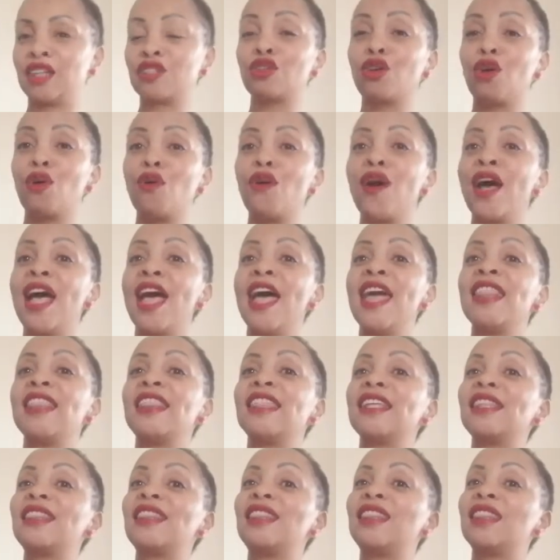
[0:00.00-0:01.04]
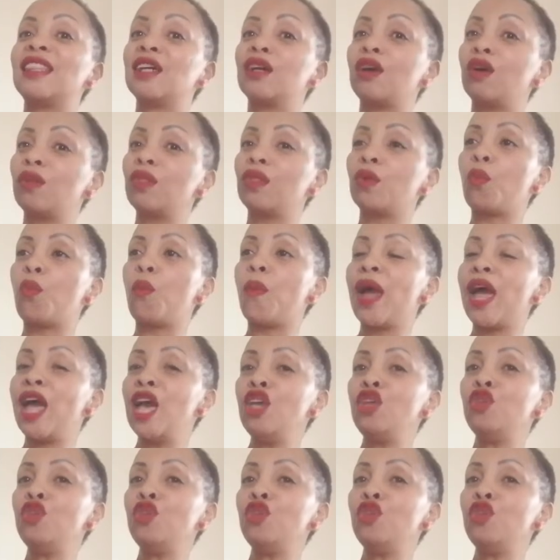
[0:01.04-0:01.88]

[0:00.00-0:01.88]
So the way